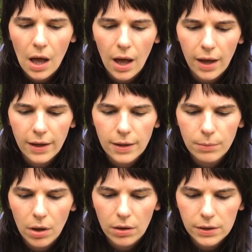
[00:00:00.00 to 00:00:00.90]
I am
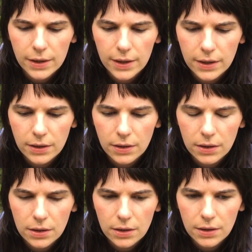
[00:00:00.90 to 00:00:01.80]
on
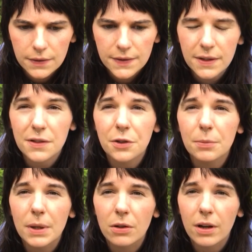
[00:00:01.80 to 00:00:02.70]
600
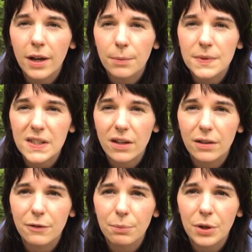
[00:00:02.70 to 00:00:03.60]
milligrams
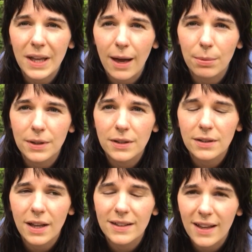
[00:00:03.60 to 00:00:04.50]
of pregabalin
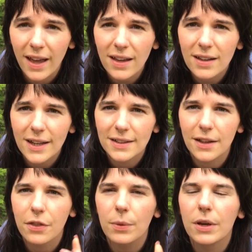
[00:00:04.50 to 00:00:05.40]
a day. I take
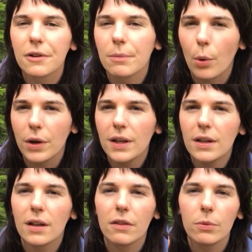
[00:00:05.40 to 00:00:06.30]
300 in the morning
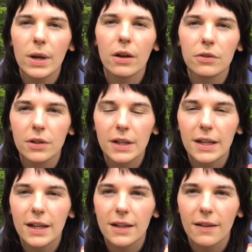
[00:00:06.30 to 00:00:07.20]
and 300
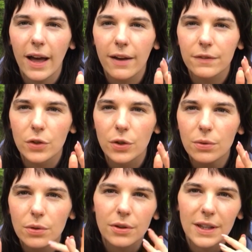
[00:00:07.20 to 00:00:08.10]
in the
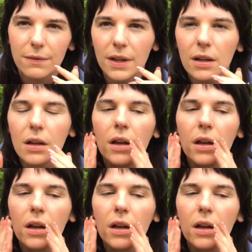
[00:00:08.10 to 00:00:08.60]
afternoon or evening.